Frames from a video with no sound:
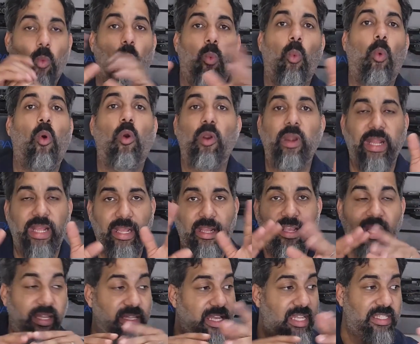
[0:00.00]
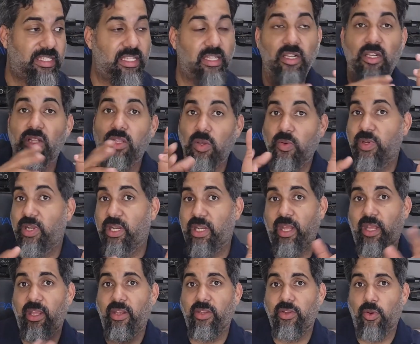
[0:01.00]
warning, and that's included
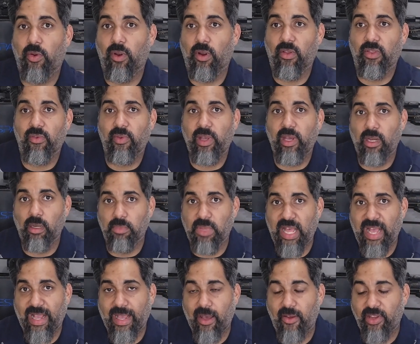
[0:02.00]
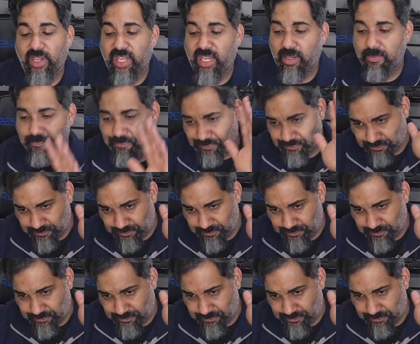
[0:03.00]
in your 300 Blackout kit,